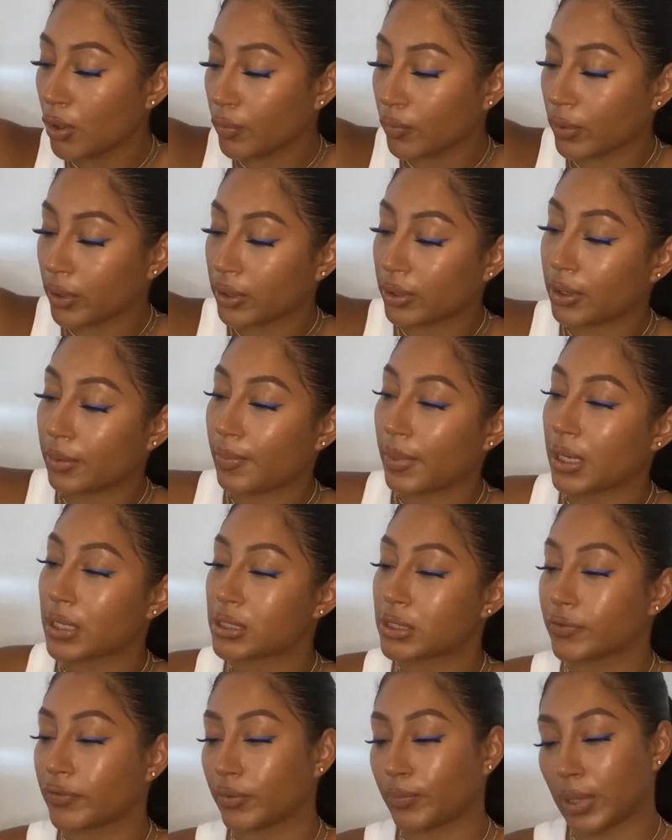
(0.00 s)
work the
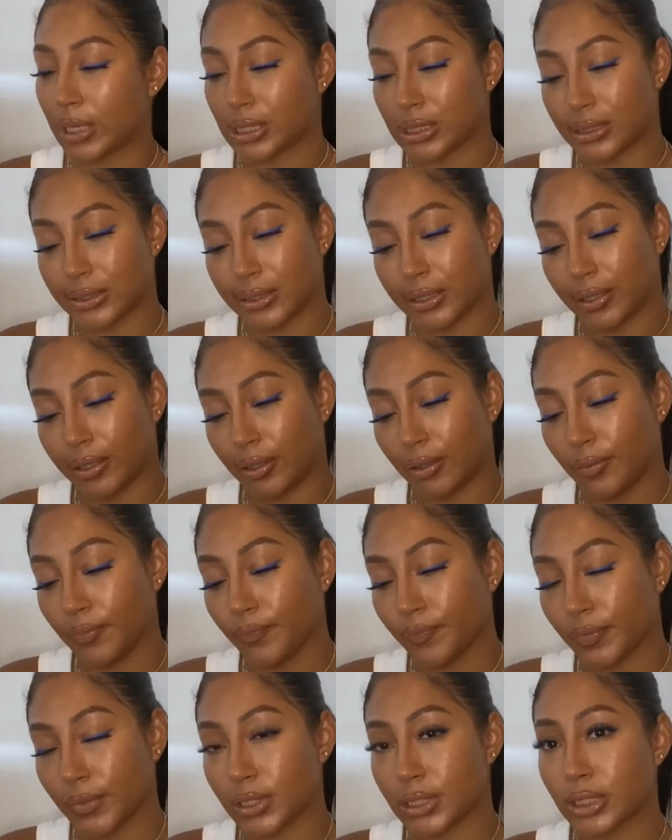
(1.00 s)
best for my skin.
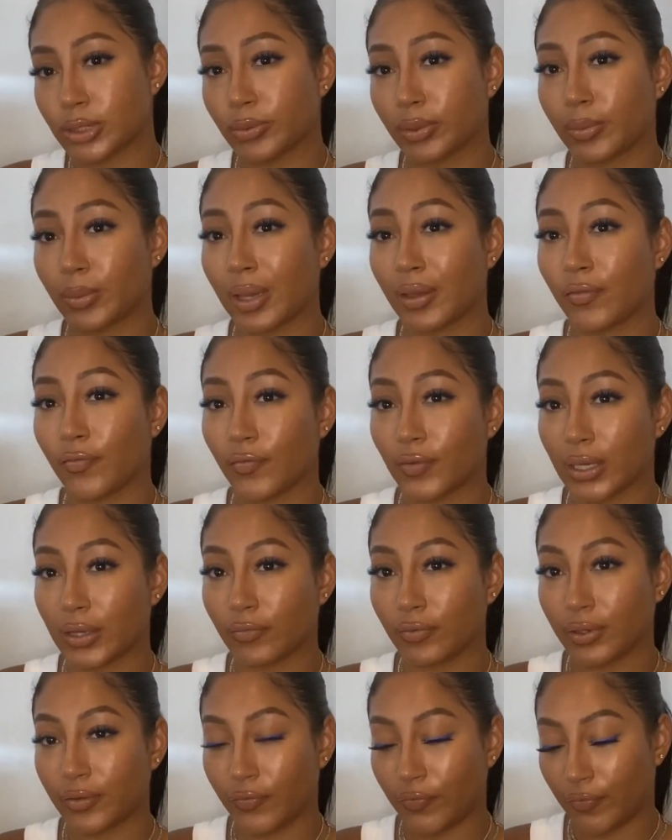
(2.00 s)
This is one of my
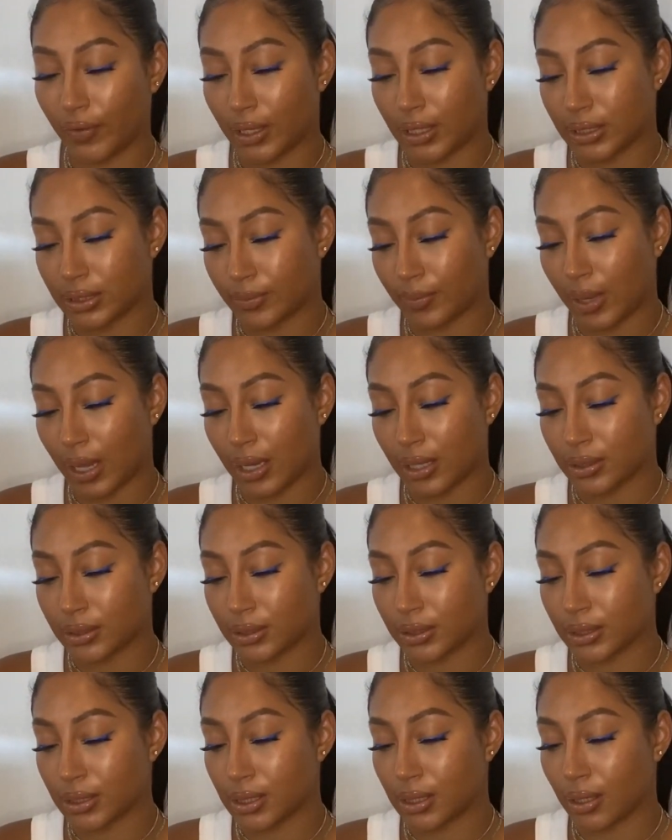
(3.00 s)
favorite face masks,
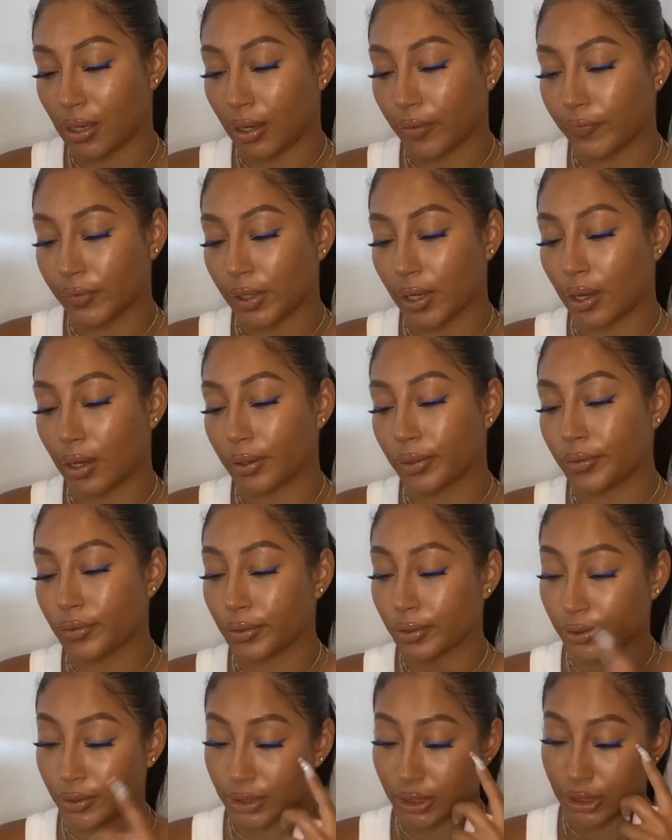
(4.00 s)
the Avocado
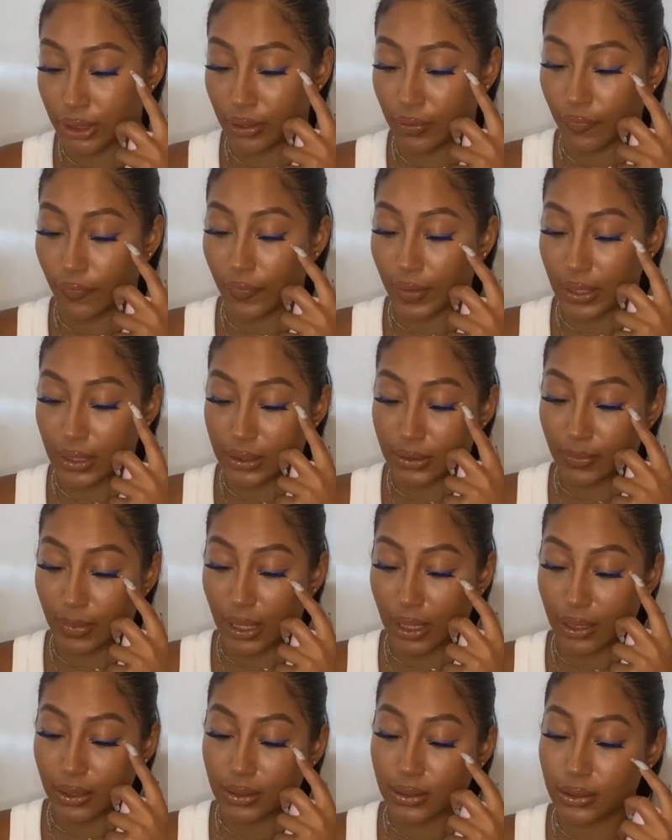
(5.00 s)
Nourishing face
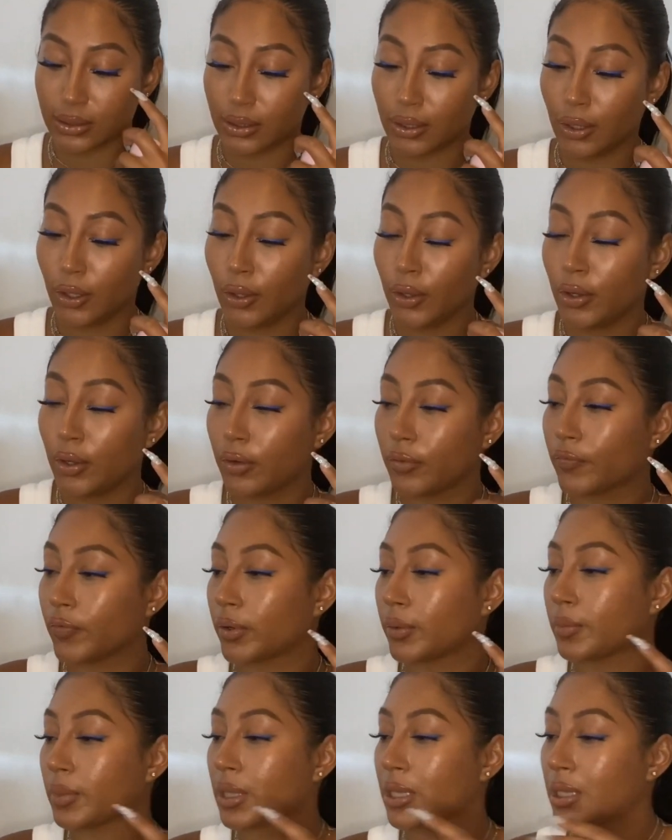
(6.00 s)
mask
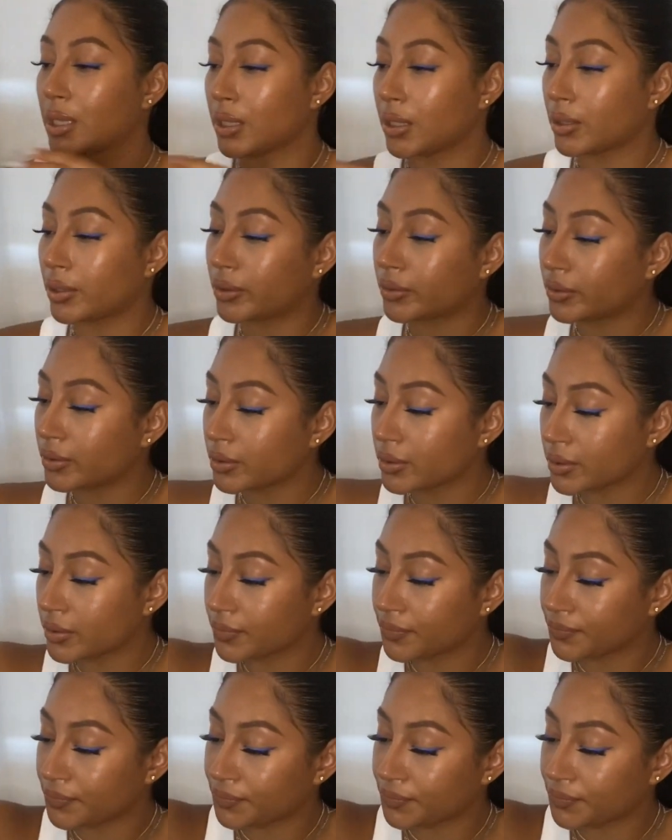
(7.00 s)
from Kiehl's.